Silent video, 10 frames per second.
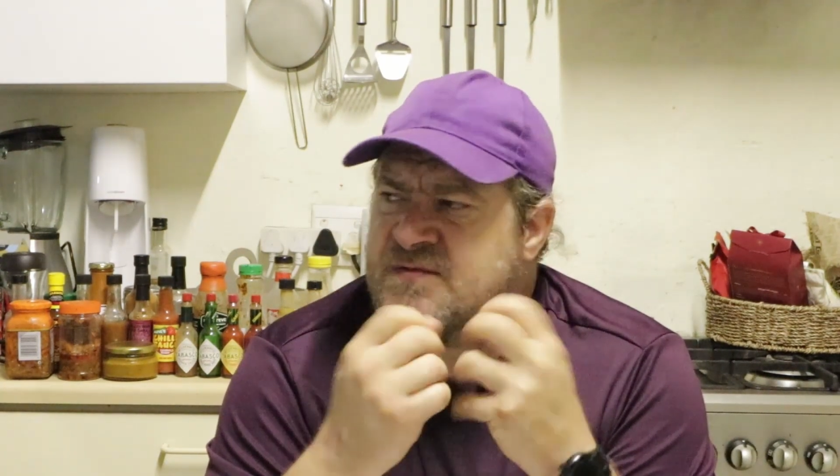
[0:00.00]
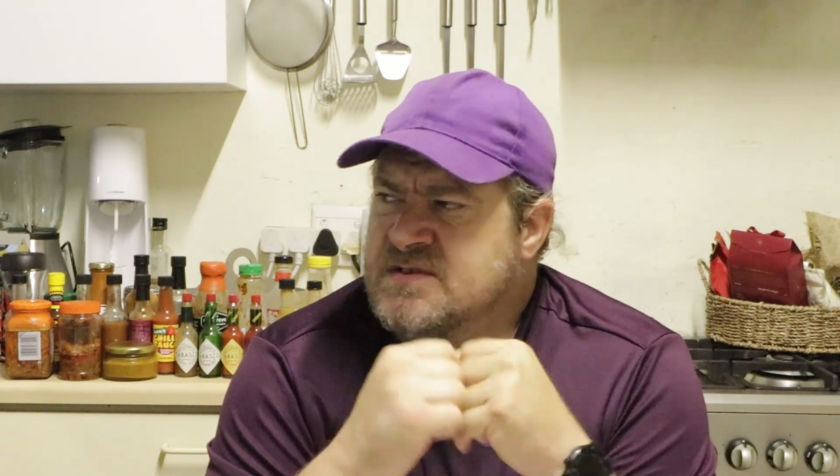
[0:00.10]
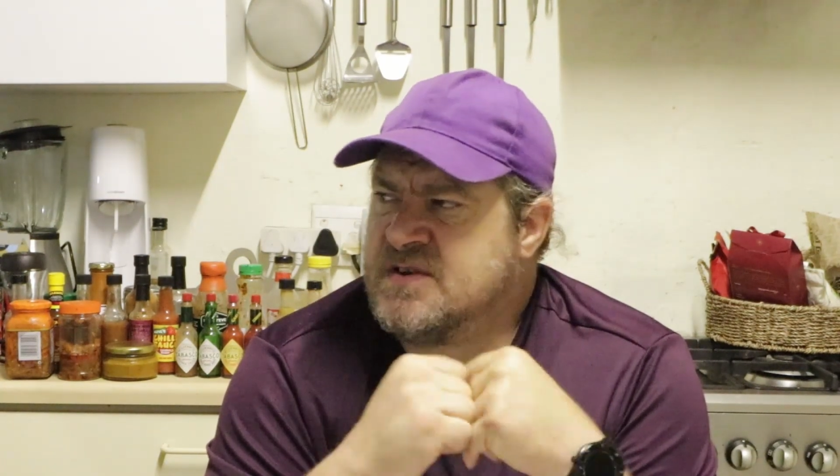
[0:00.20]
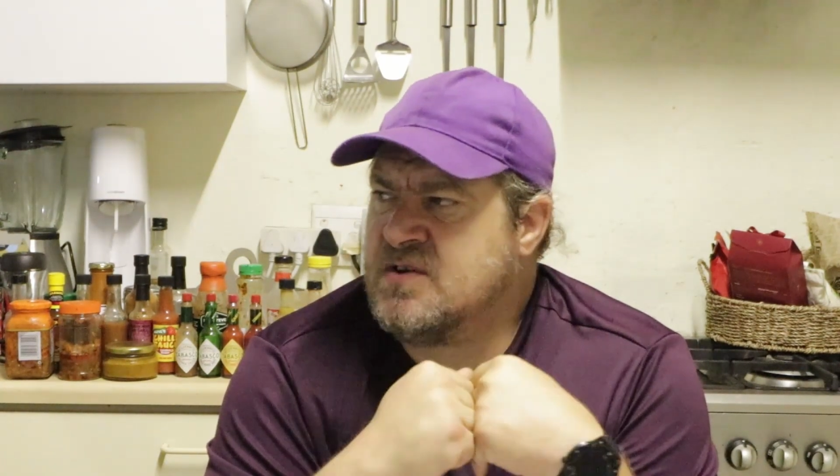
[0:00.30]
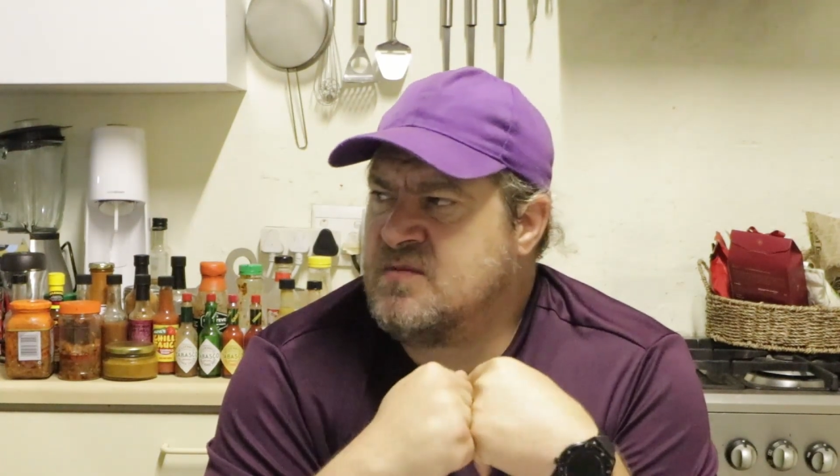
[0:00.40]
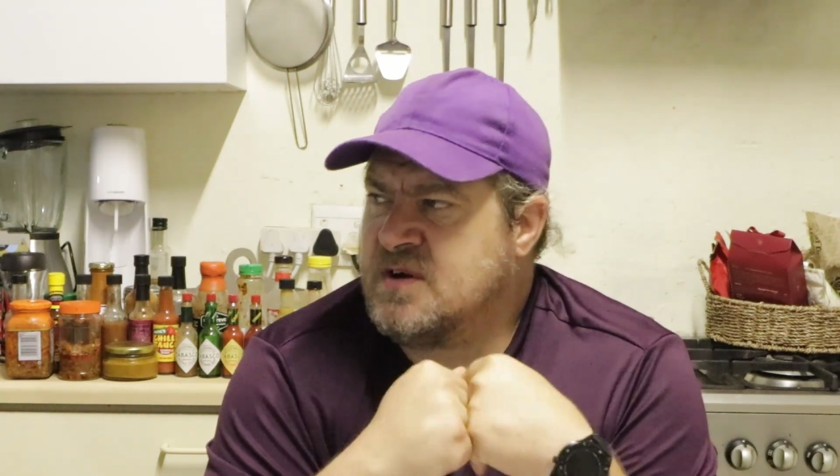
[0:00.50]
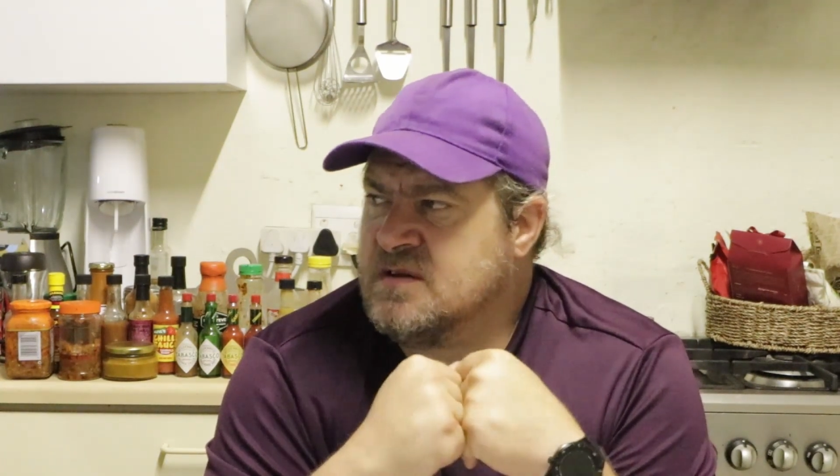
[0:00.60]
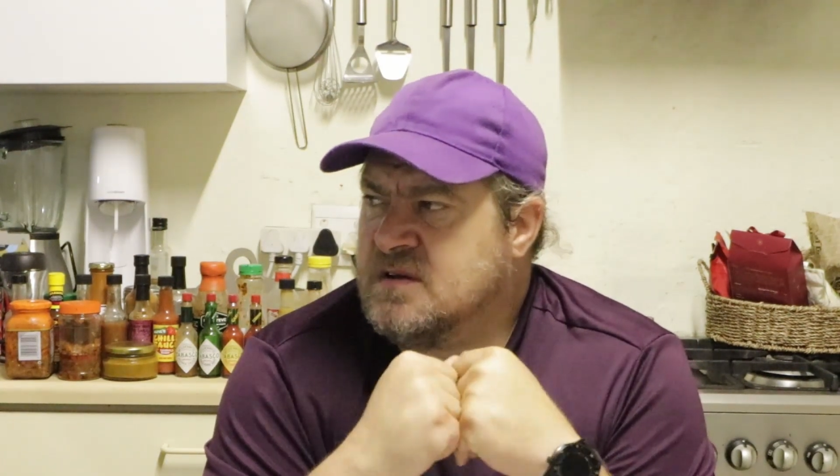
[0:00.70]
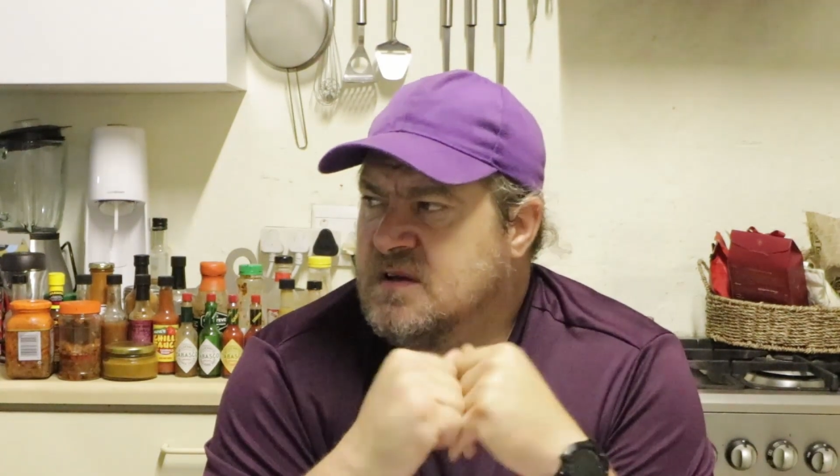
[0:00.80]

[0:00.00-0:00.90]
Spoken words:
fruit aroma.